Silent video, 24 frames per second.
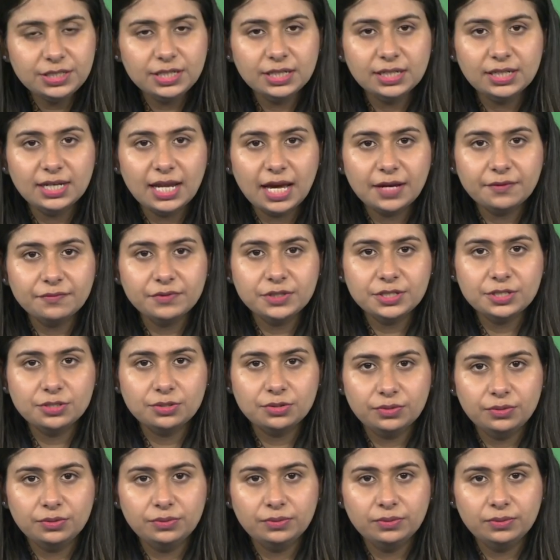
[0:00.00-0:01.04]
teaching language
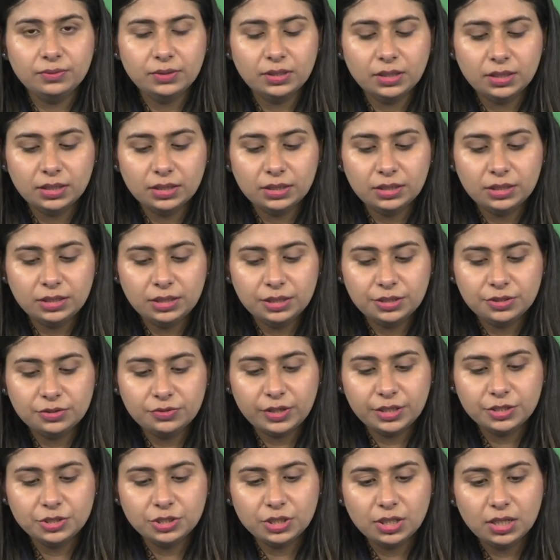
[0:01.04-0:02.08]
through
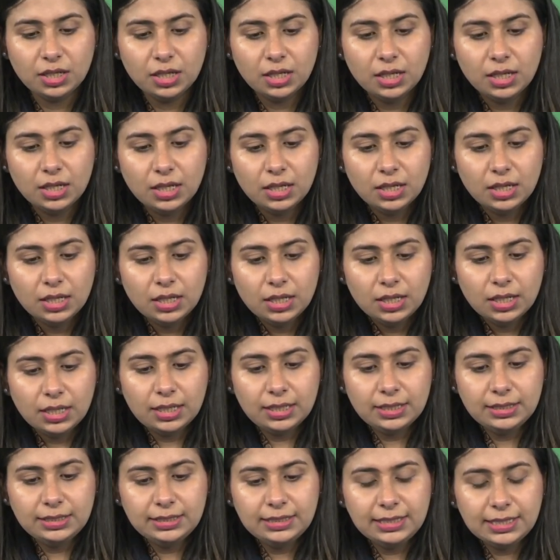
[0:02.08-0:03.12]
literature,
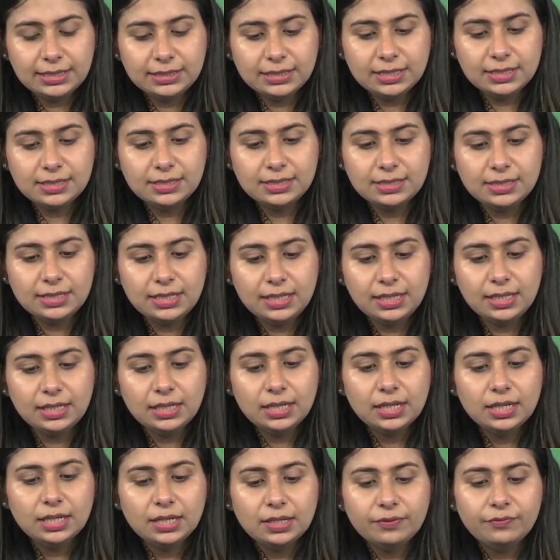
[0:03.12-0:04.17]
let us see
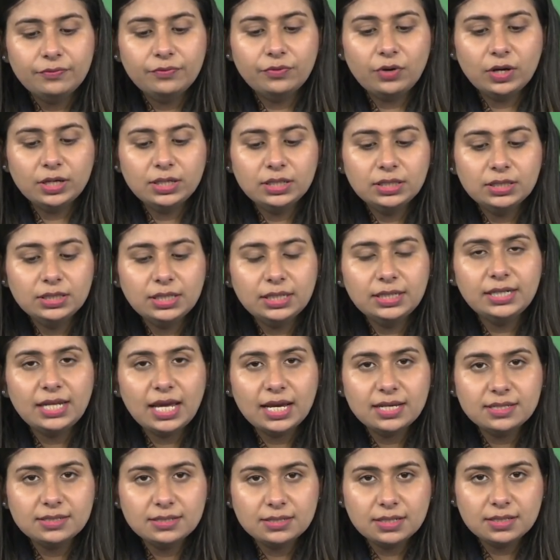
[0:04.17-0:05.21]
what the
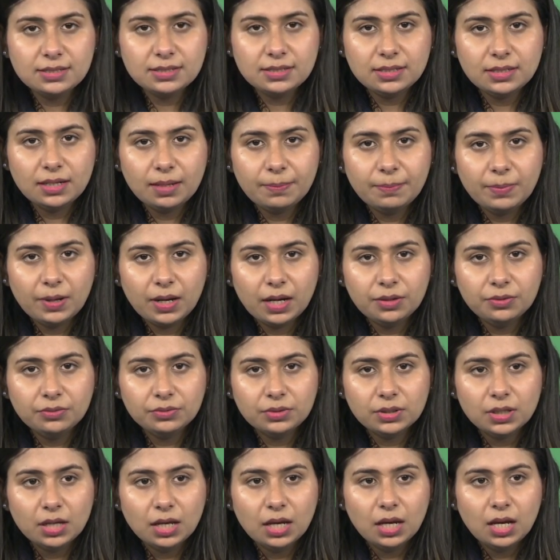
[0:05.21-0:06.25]
text is it
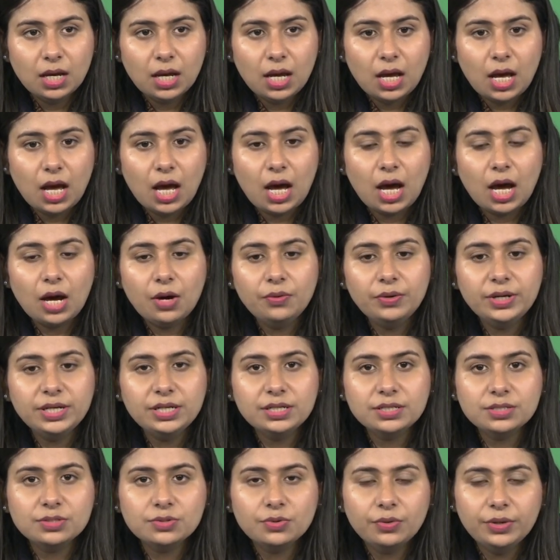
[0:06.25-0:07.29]
about, how
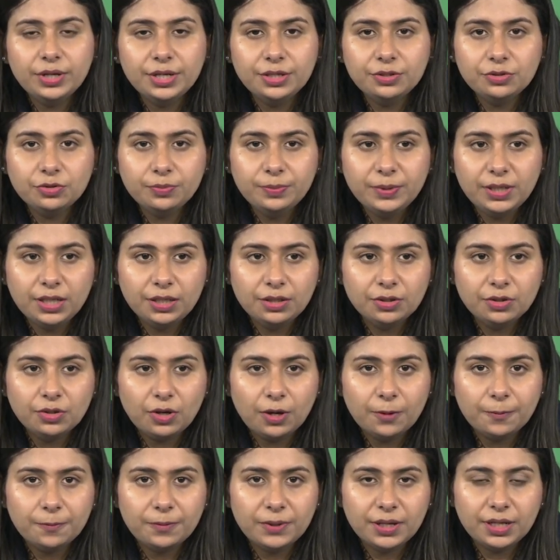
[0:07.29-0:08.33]
it is going to be
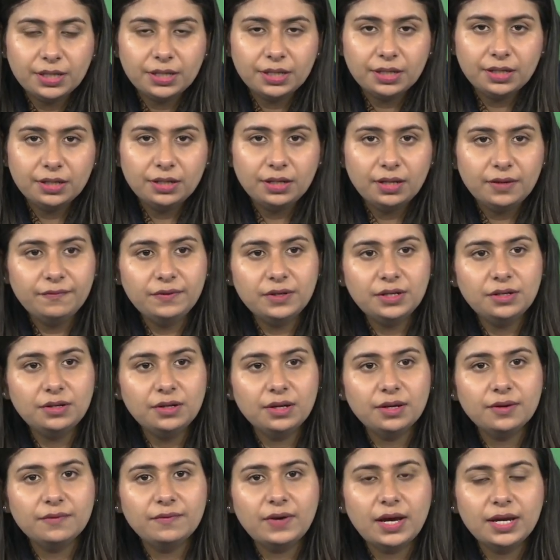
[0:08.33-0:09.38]
incorporated, if it
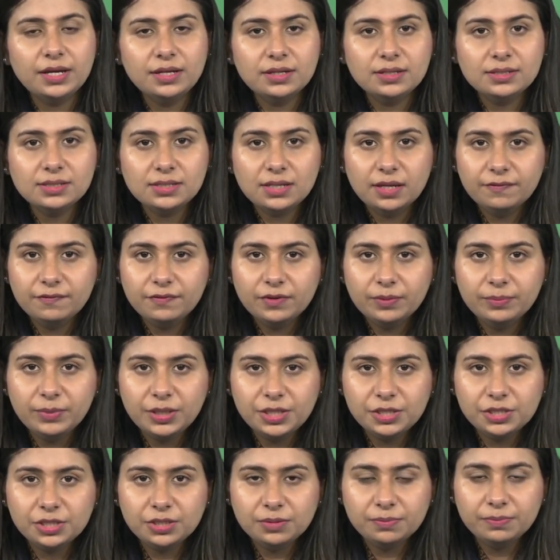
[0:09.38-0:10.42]
requires
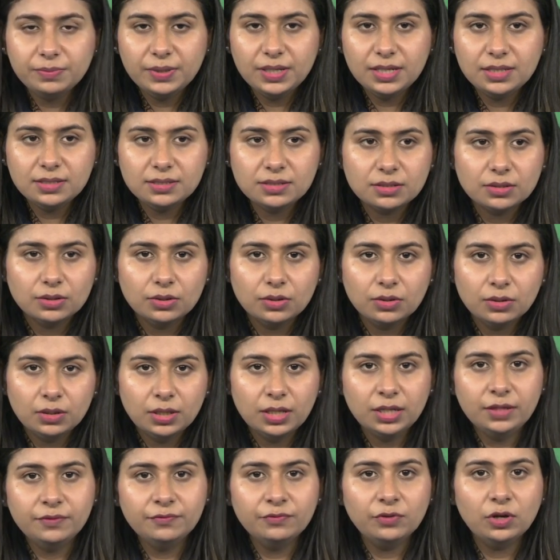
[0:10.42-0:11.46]
information based,
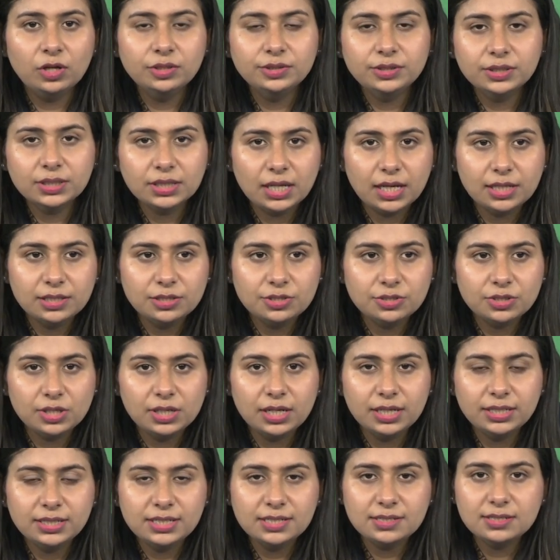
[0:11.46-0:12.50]
involve the
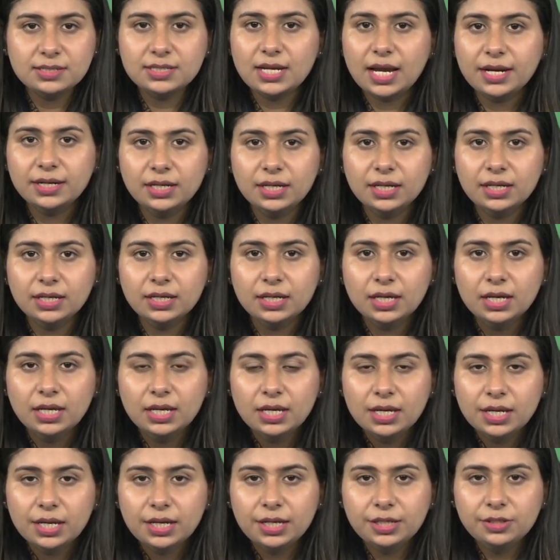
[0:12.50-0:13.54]
cultural understanding
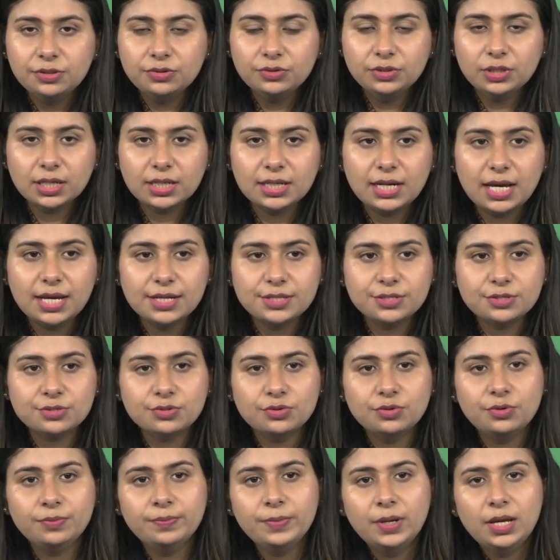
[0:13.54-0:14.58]
into your
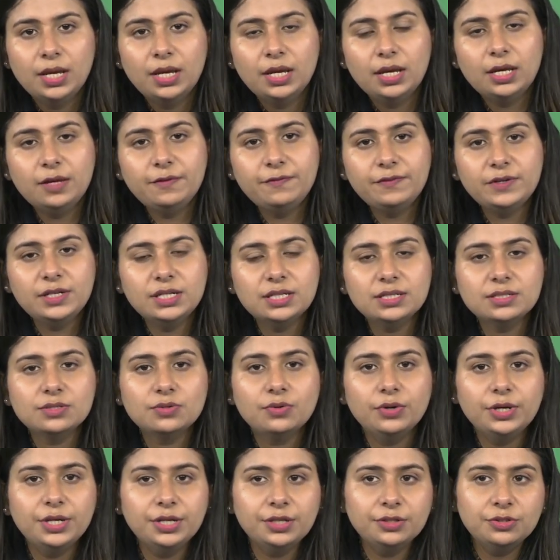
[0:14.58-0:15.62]
classroom, if it is
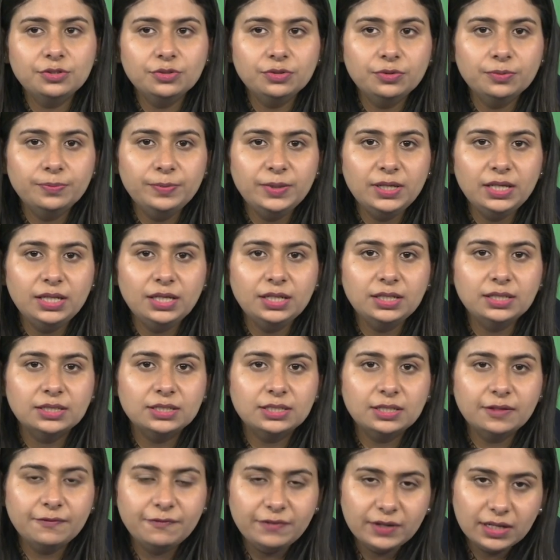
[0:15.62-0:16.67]
going to be
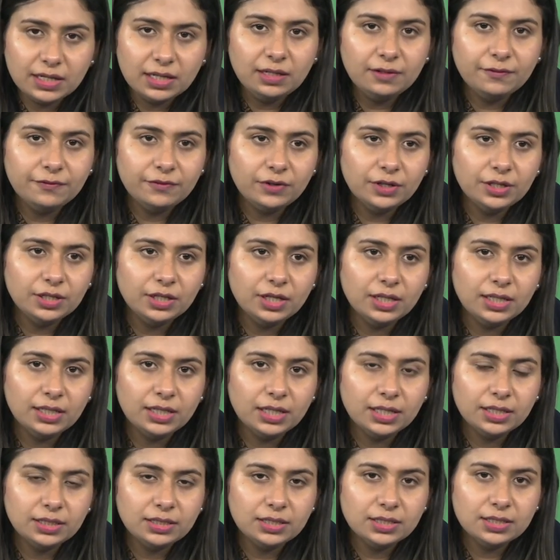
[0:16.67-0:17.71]
difficult for your
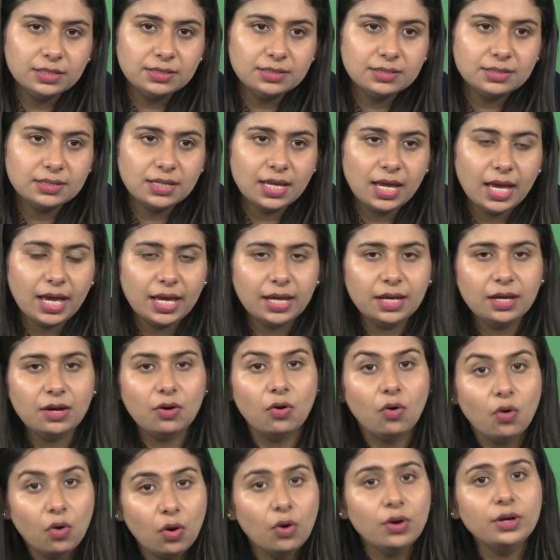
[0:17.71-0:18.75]
learners
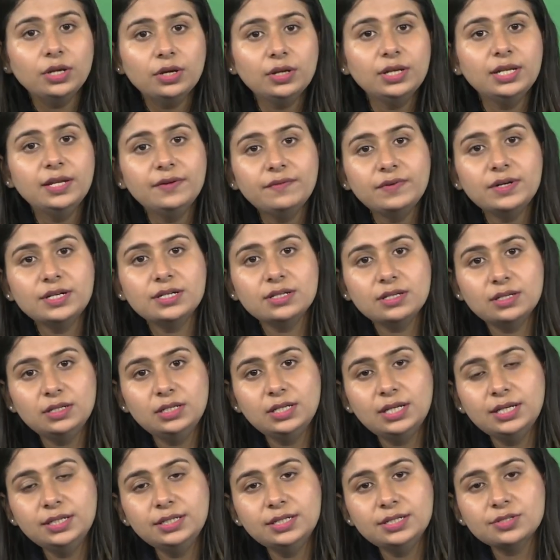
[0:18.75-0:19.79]
or your
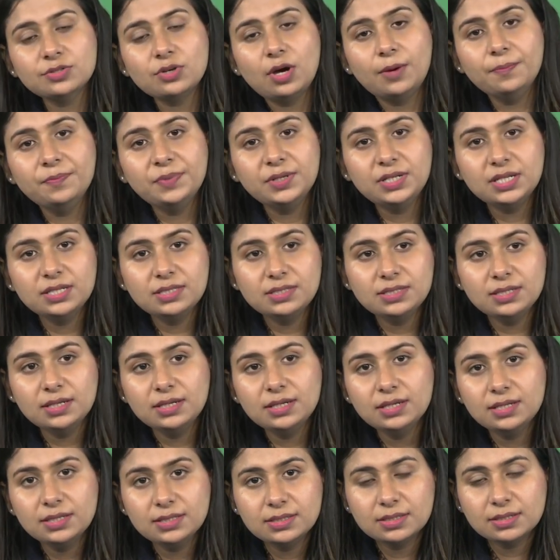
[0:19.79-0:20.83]
learners'
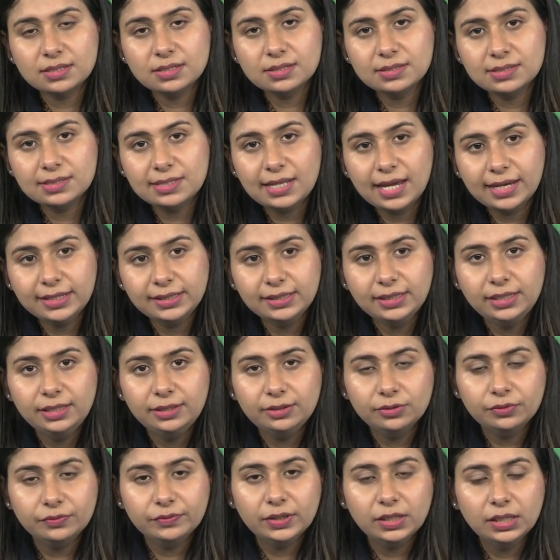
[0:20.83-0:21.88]
competency is slightly
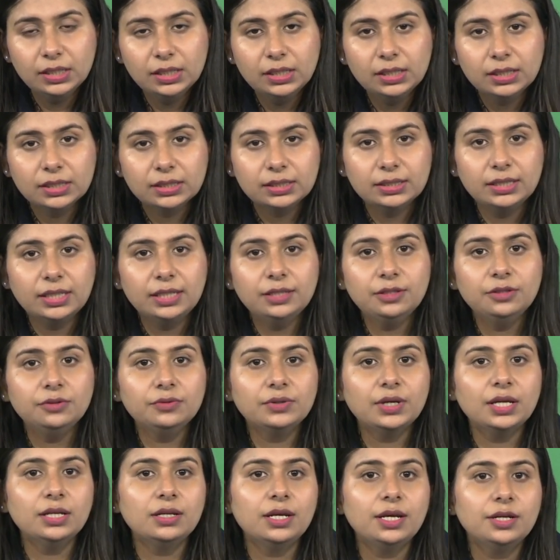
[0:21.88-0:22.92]
lower, then you
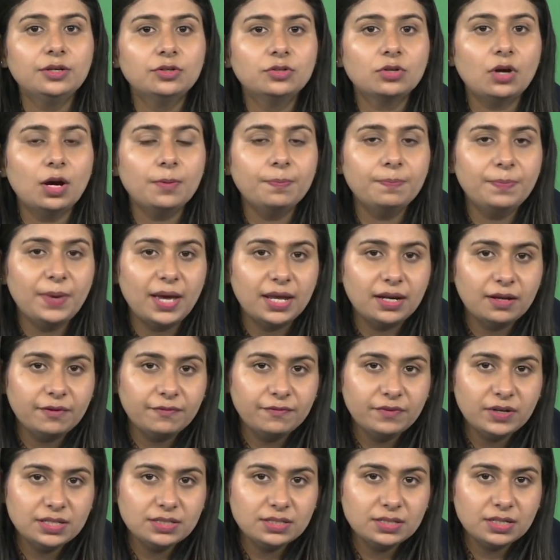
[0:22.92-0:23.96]
can adopt
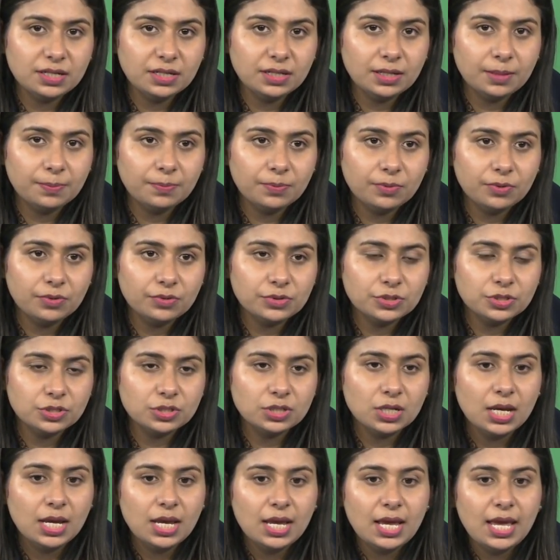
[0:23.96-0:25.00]
paraphrastic
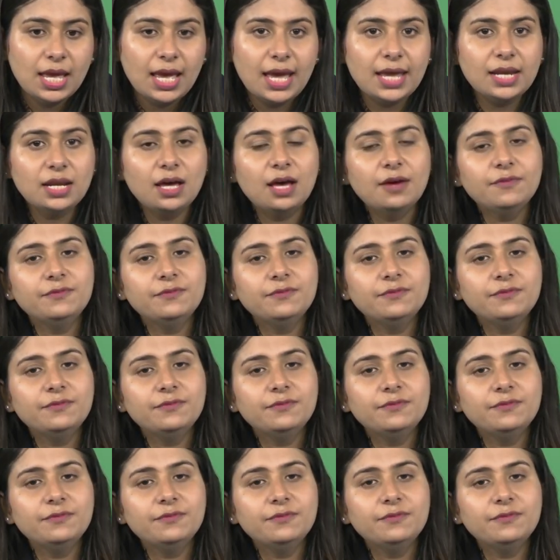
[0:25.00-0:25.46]
approach. And